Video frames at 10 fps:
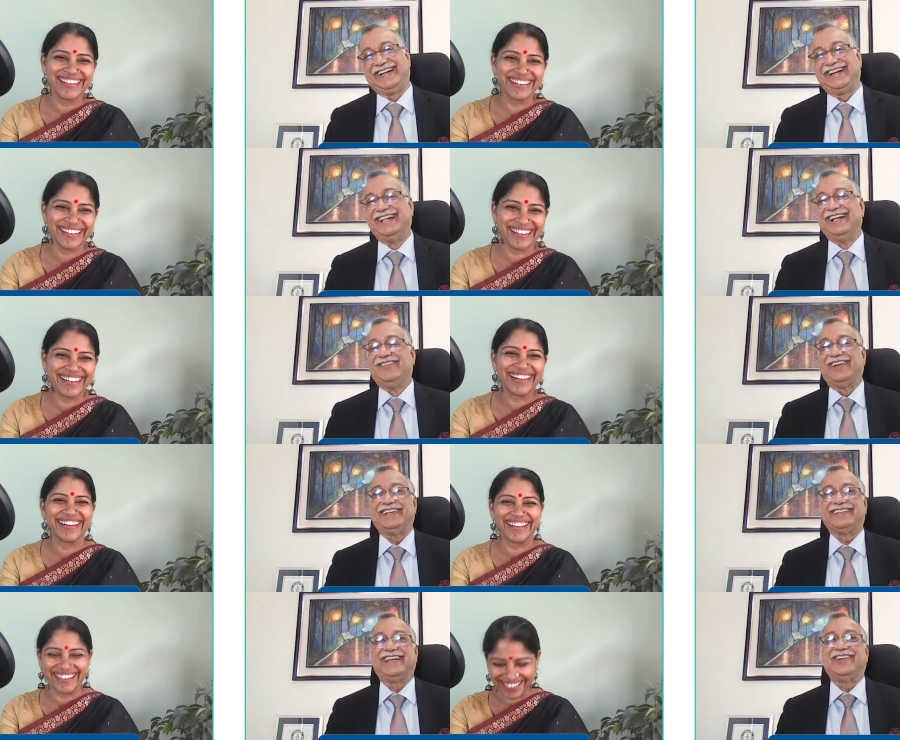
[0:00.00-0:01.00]
Speaker 1: yeah, but I
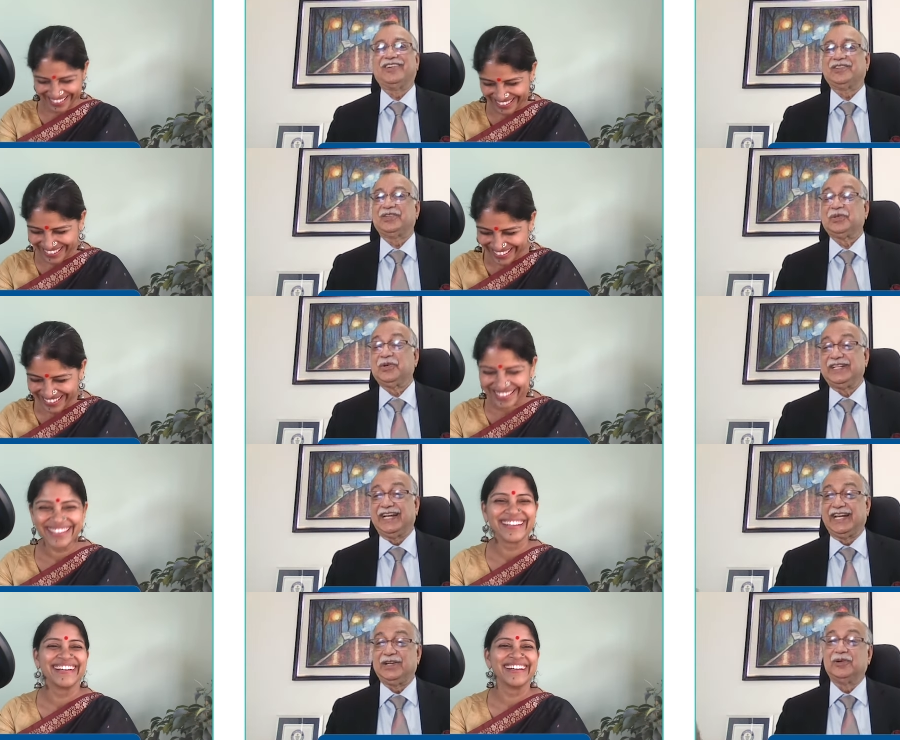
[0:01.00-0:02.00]
try not to show it,
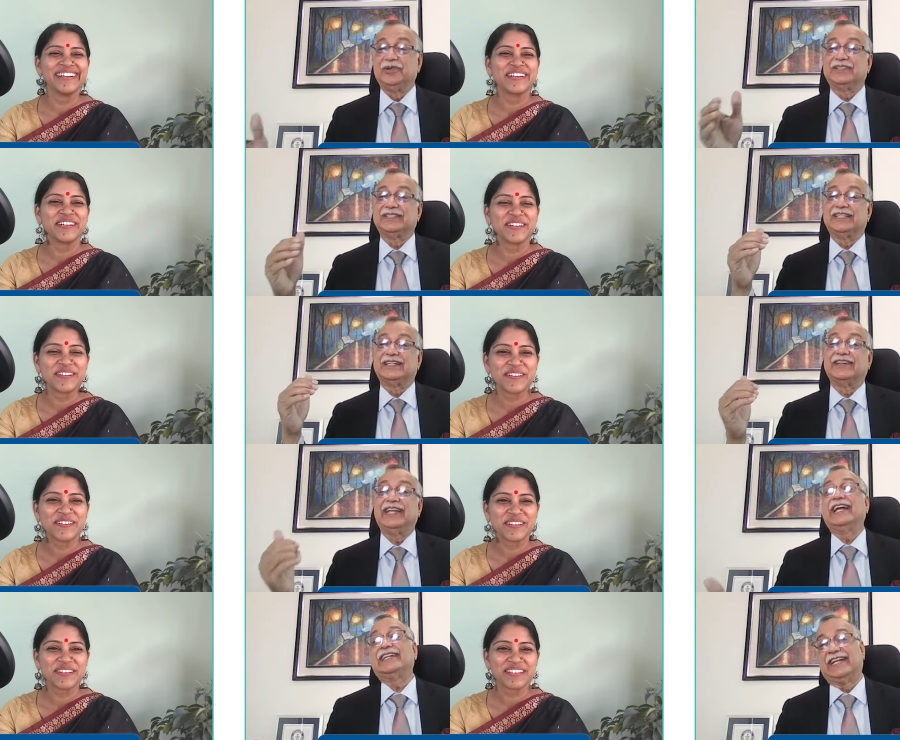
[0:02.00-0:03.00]
and I don't uh,
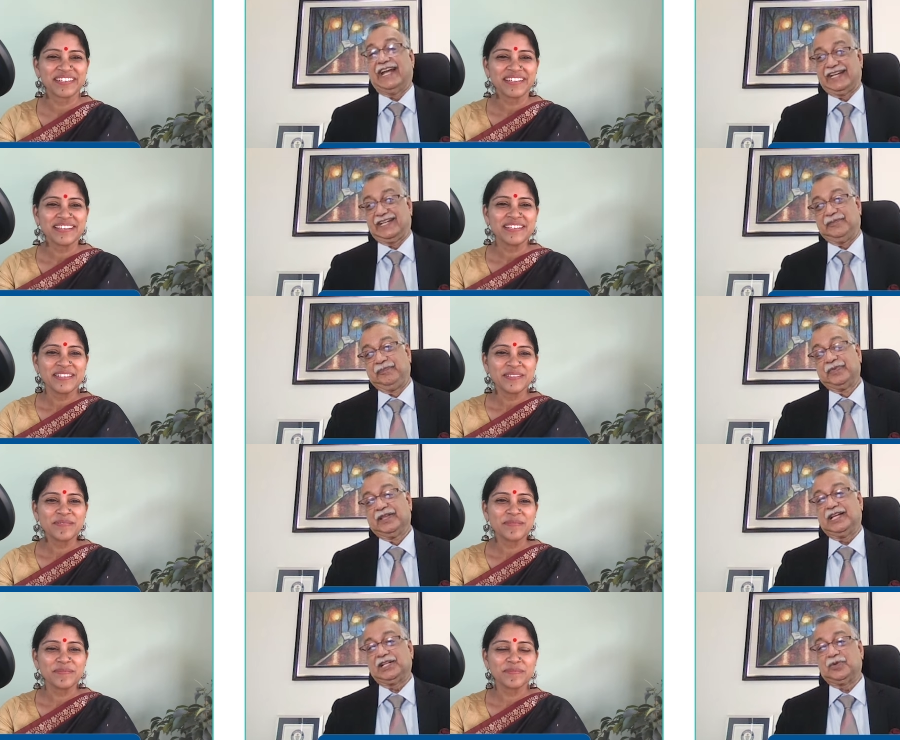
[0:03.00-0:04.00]
react in anger.
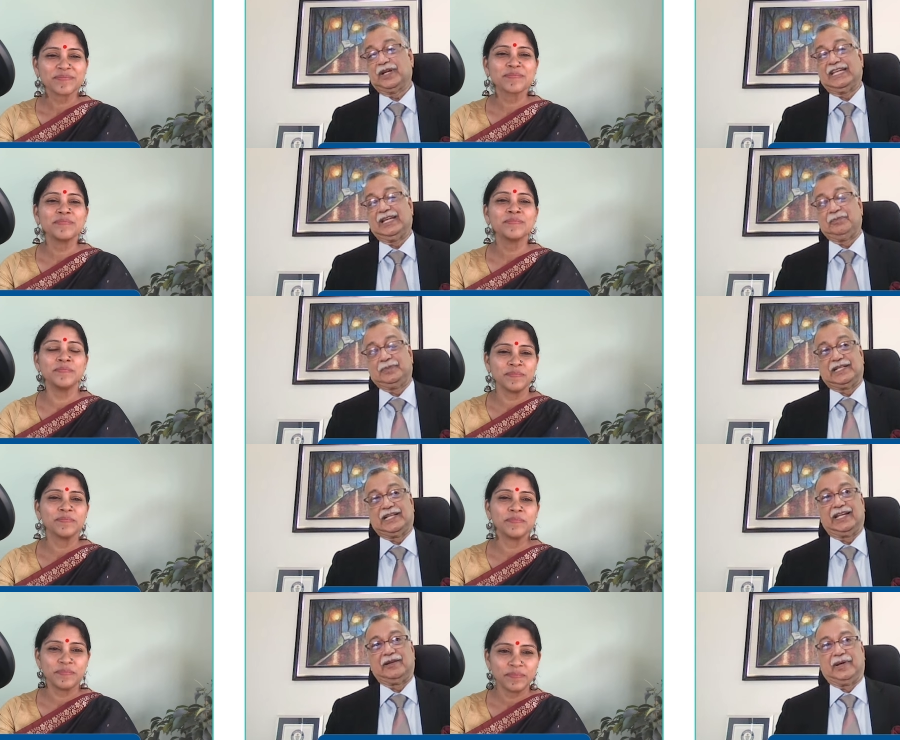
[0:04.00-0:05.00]
That's what I keep hmm.
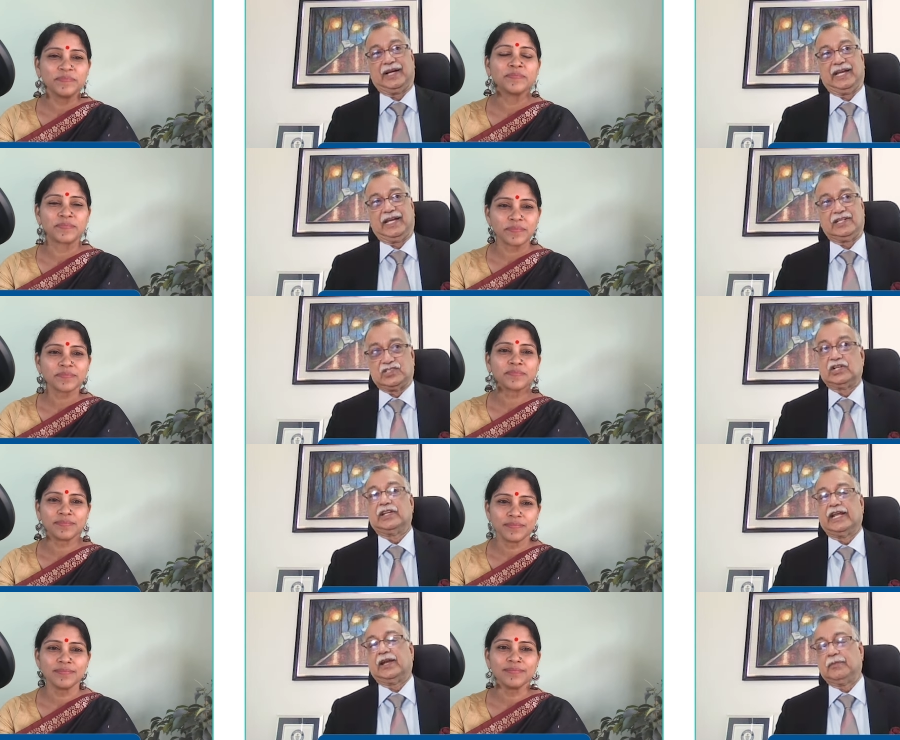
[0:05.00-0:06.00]
telling my
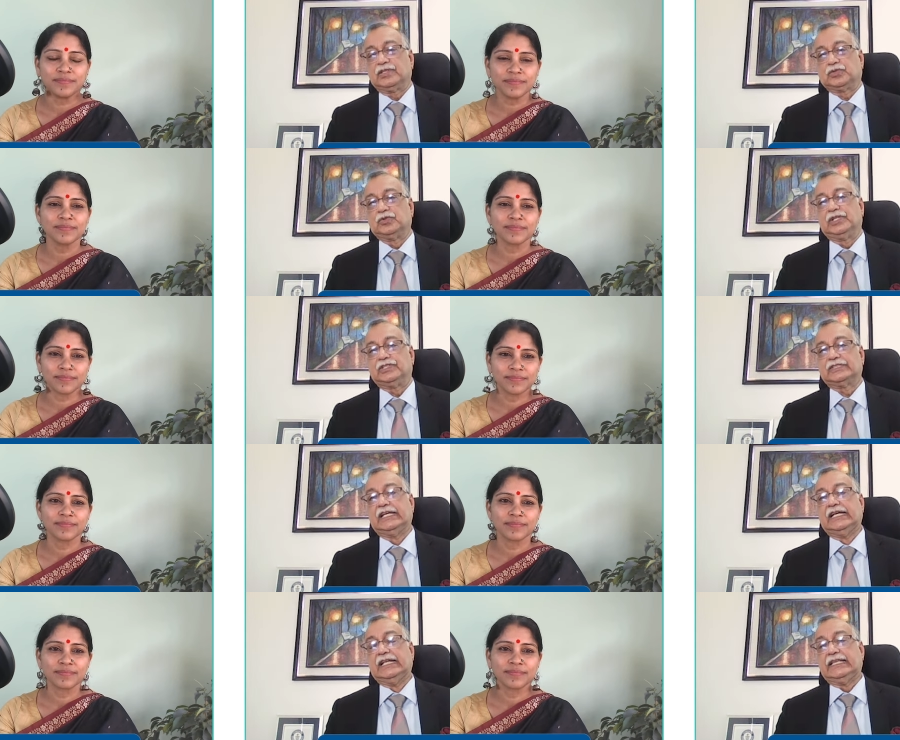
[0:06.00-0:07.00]
children and my students
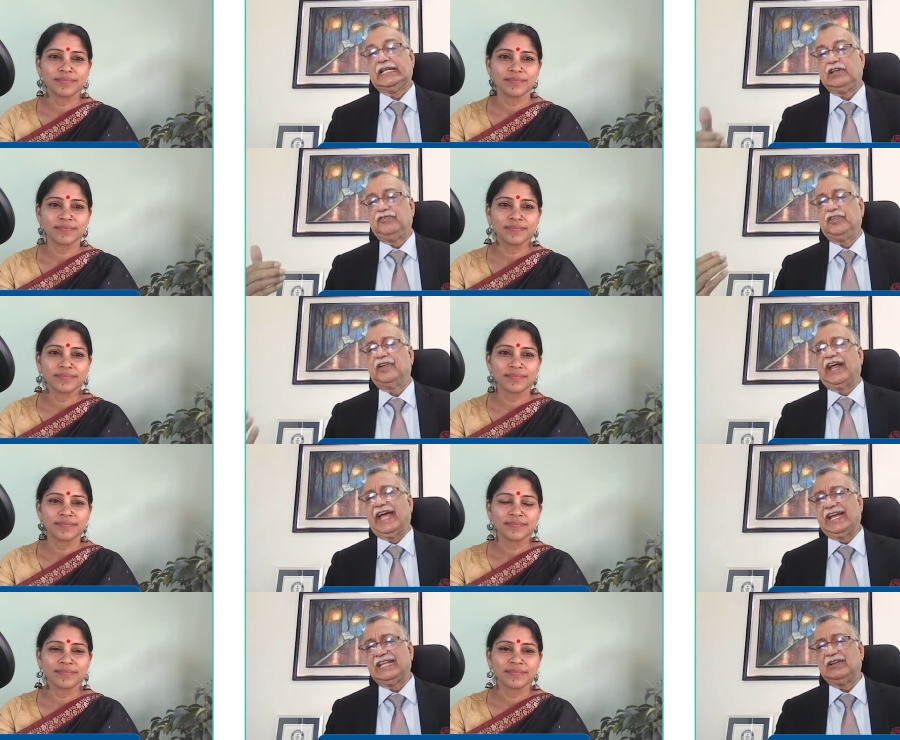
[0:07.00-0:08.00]
that if you are
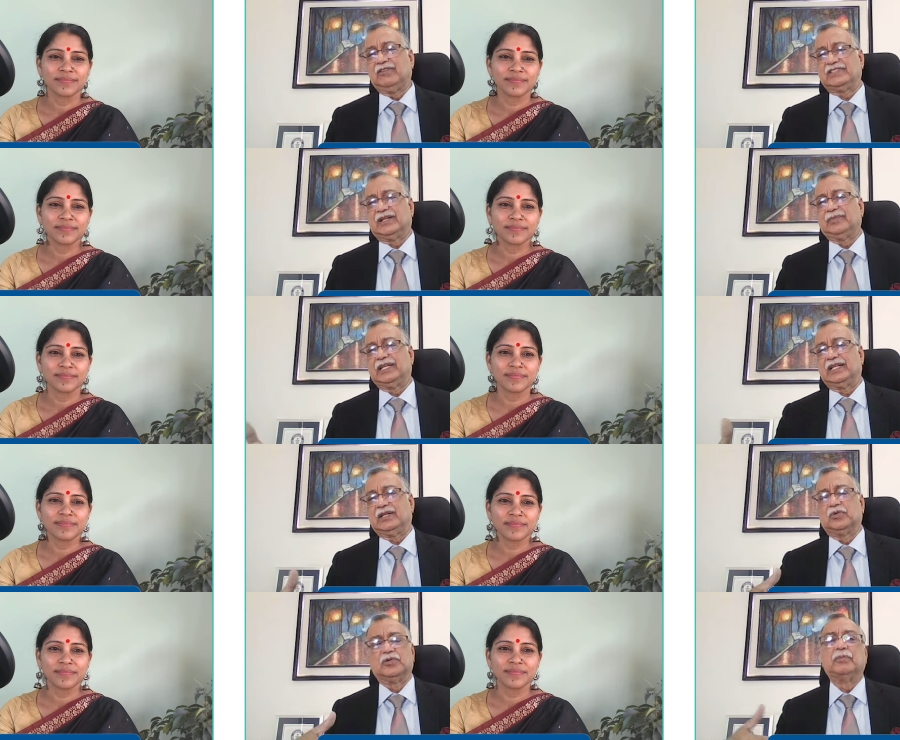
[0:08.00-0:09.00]
angry with something,
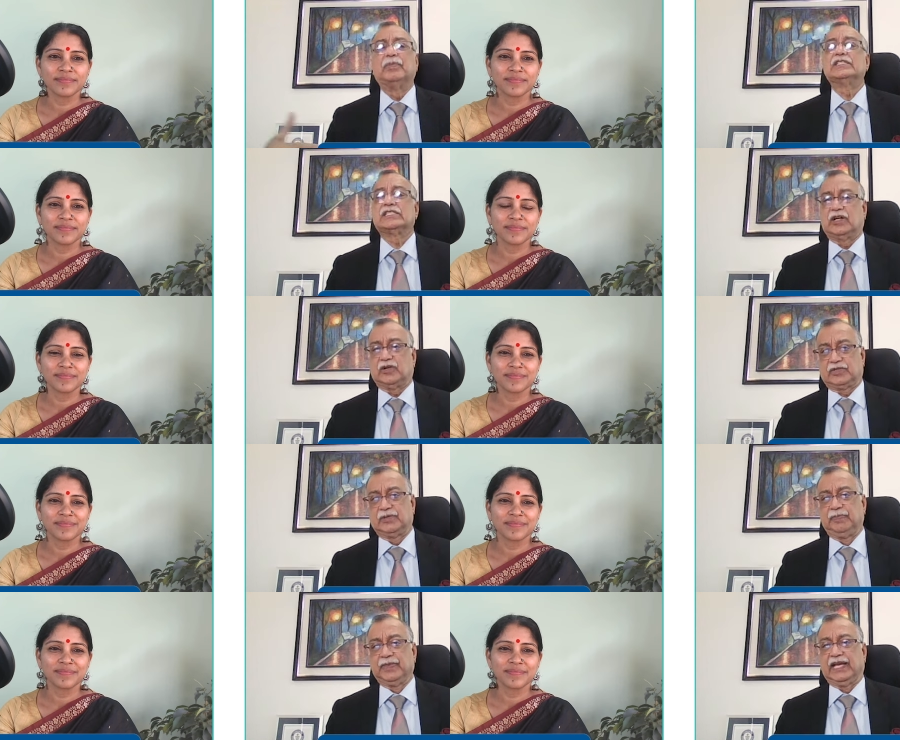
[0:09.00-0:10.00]
don't burst out
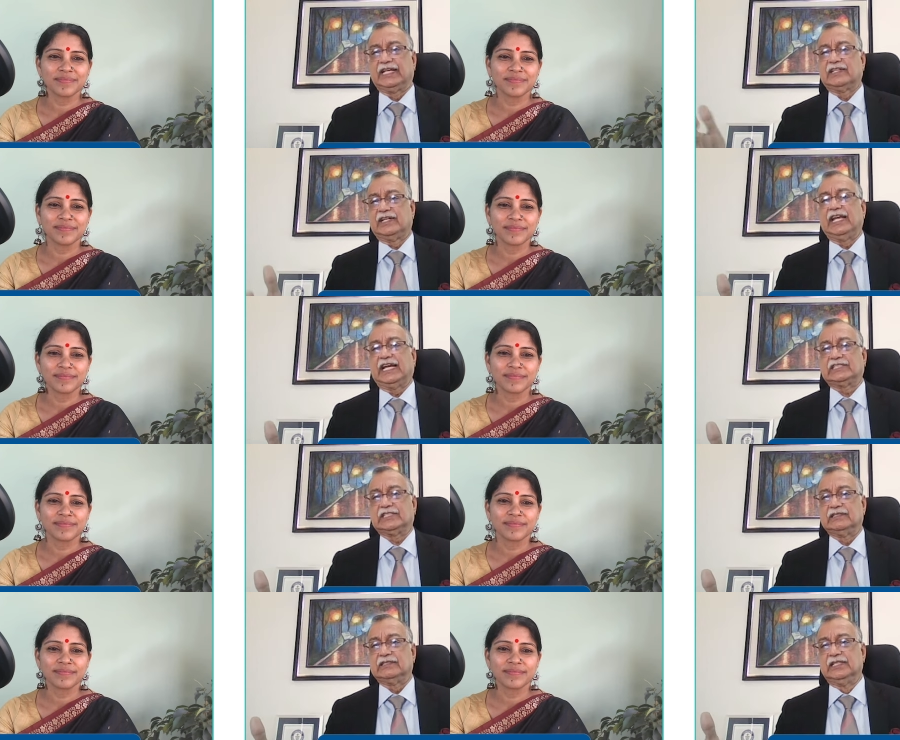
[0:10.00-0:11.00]
as a reaction.